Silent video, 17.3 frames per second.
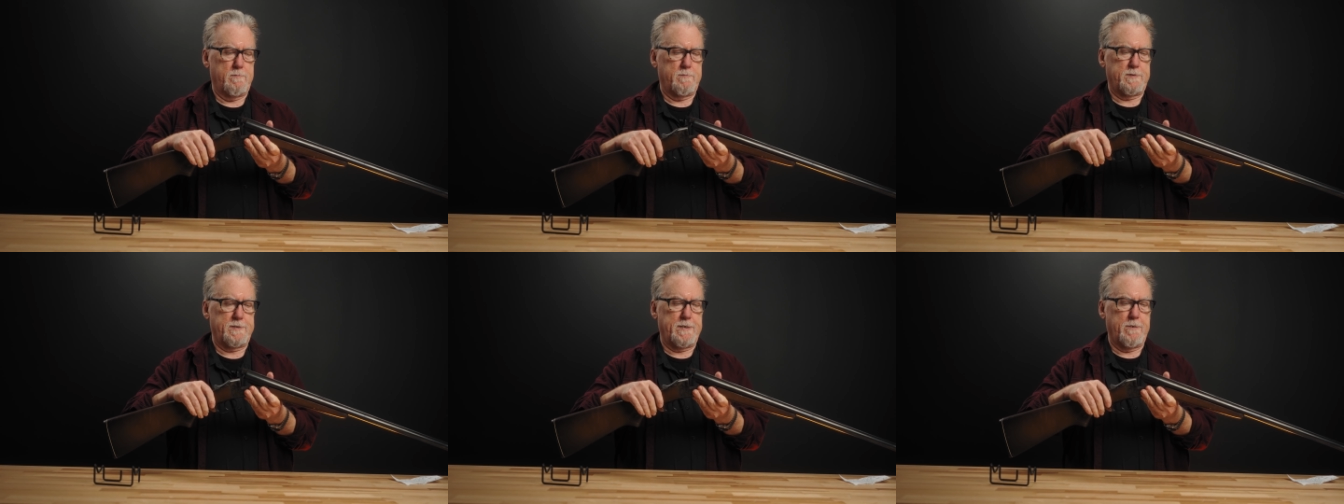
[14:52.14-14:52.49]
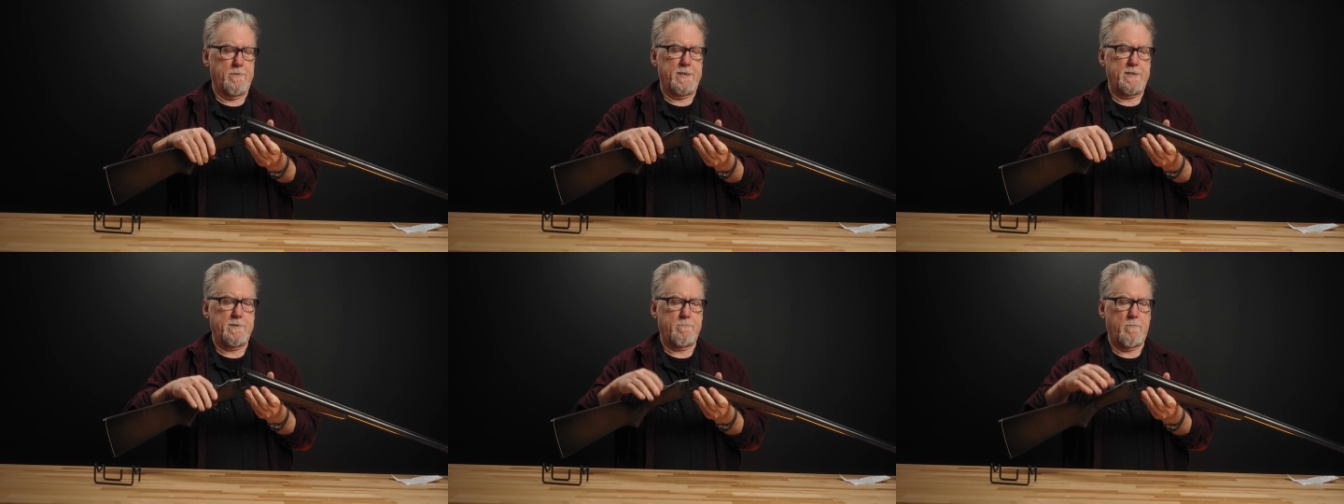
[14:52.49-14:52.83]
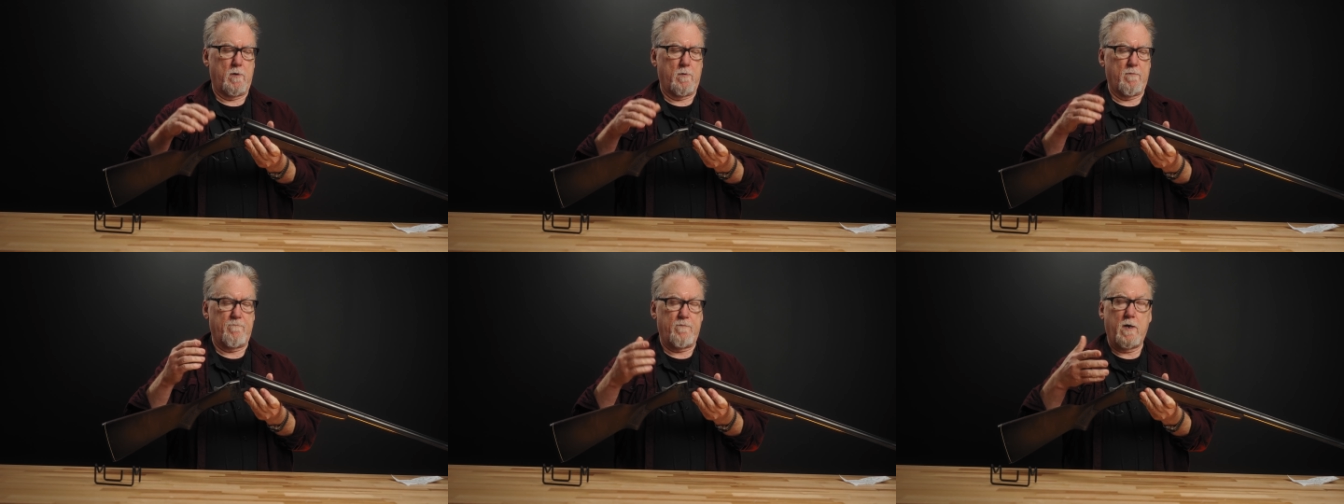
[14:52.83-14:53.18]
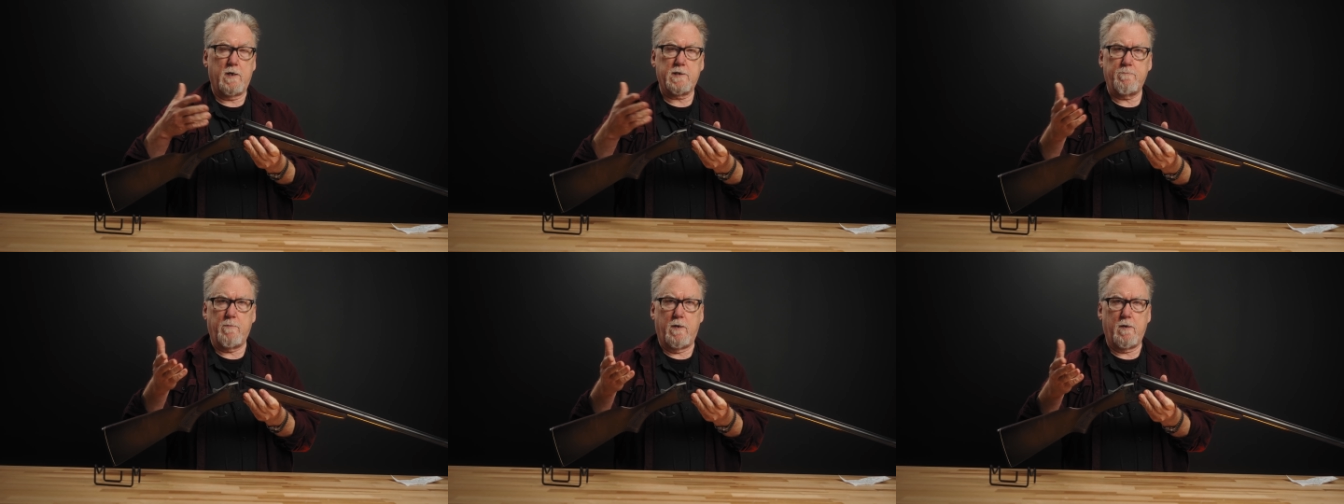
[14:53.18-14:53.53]
series or
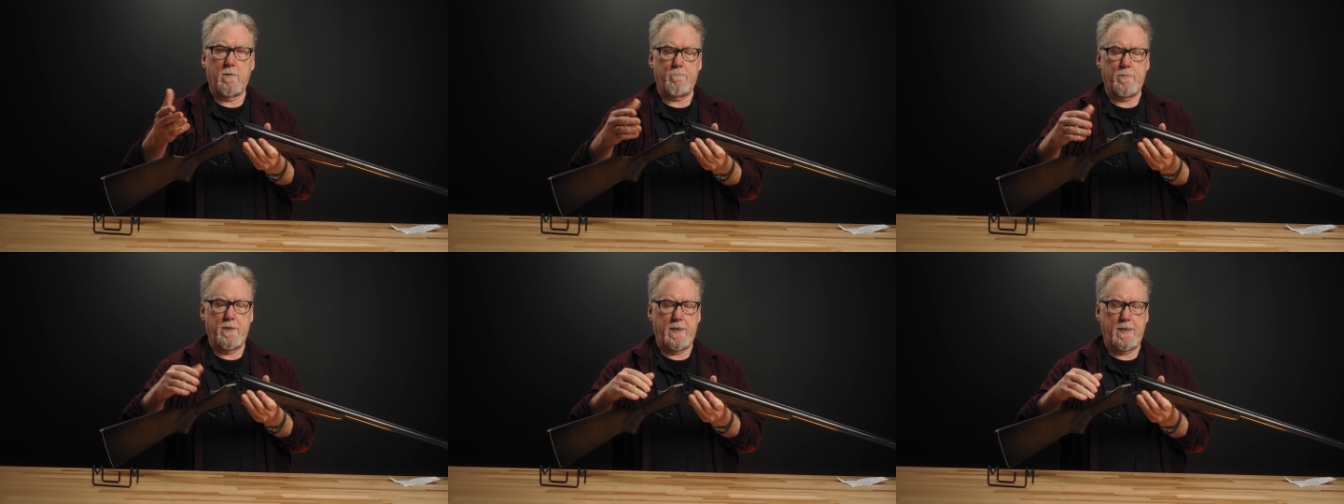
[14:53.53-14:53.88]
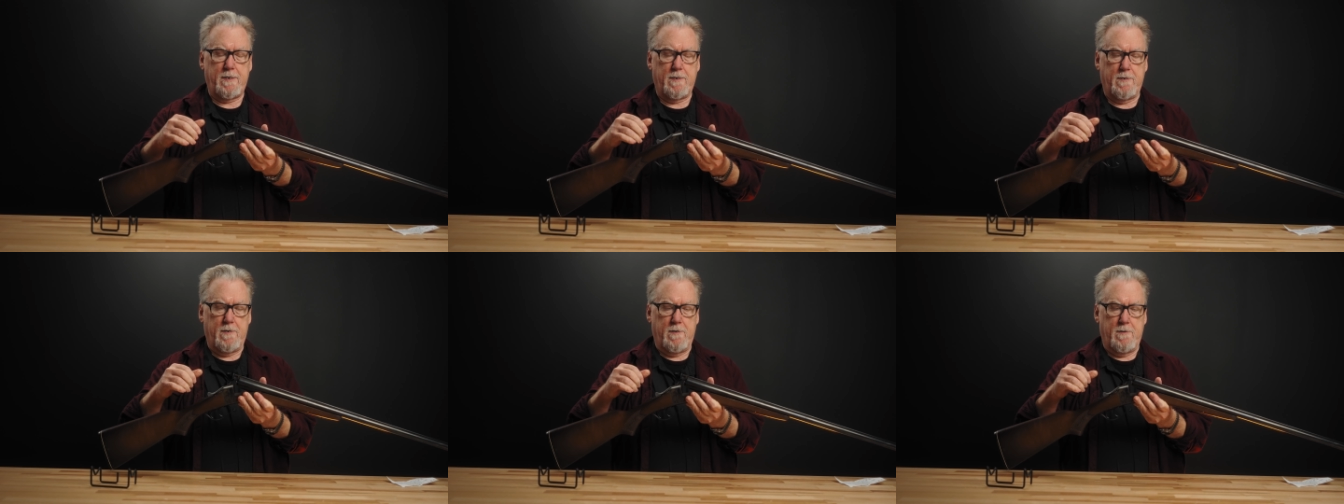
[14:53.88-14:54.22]
Fox Model B,